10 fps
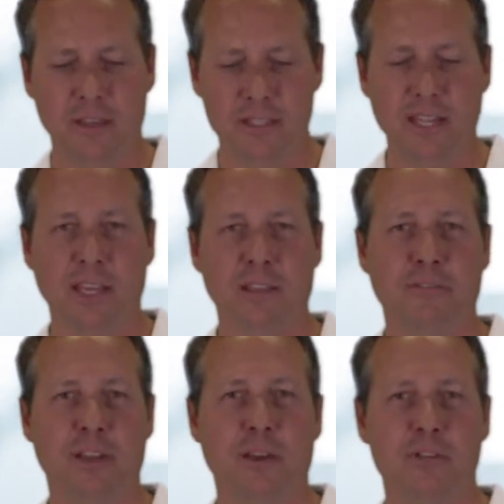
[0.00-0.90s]
sake of the
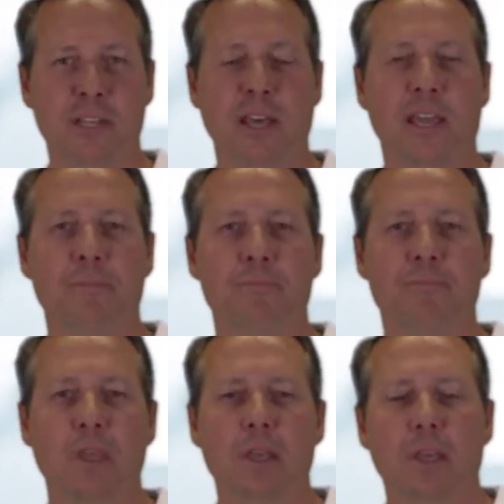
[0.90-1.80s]
video today.
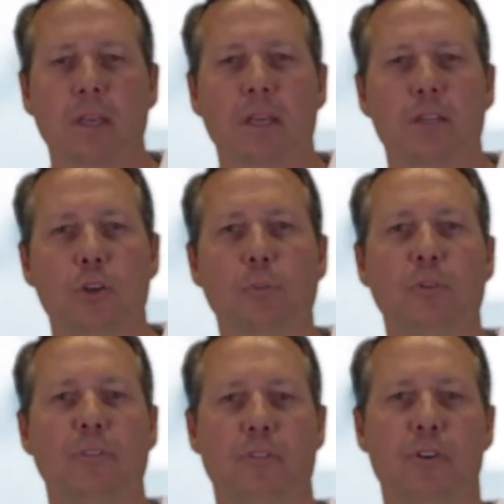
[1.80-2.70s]
Tubal
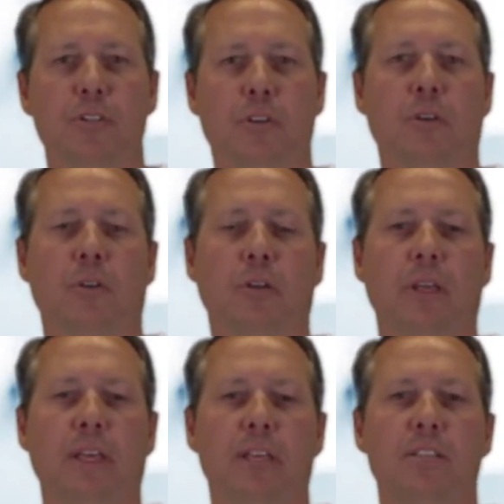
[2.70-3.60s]

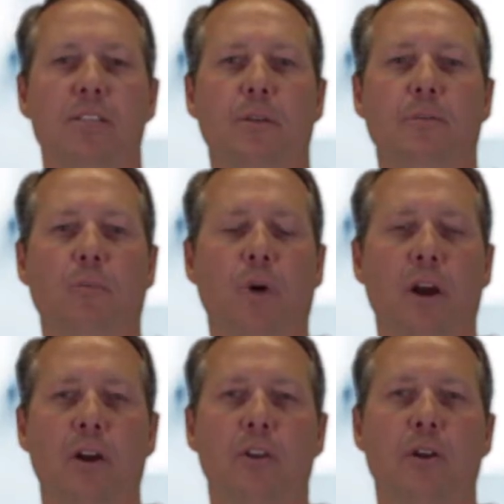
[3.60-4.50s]
reversal is
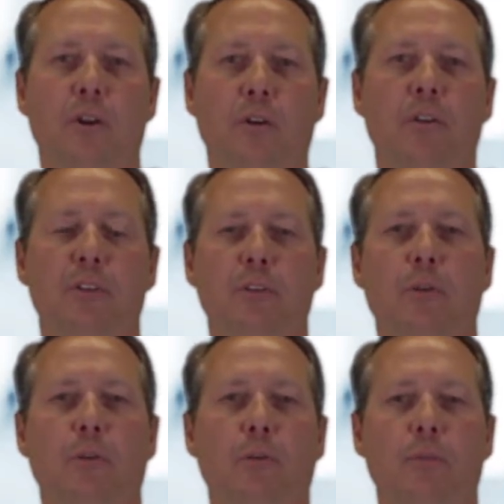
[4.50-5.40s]
where you're going
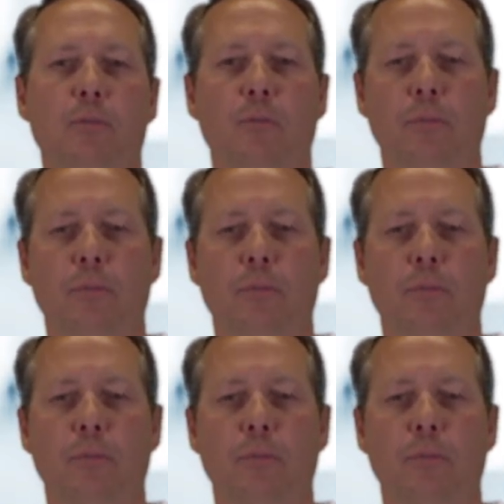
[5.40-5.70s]
to